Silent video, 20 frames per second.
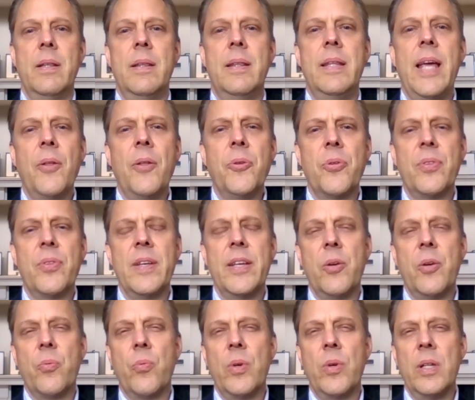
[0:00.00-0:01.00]
the other thing
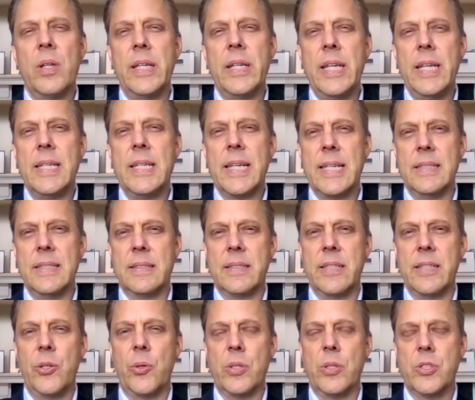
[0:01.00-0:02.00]
you really need to
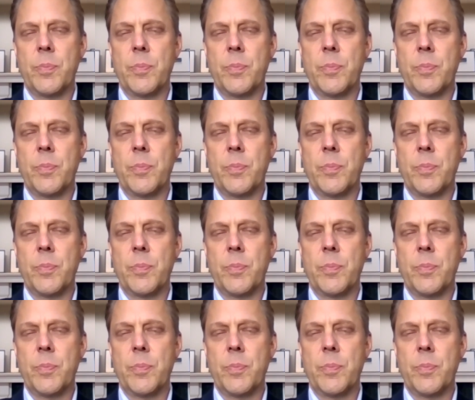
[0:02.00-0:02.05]
consider,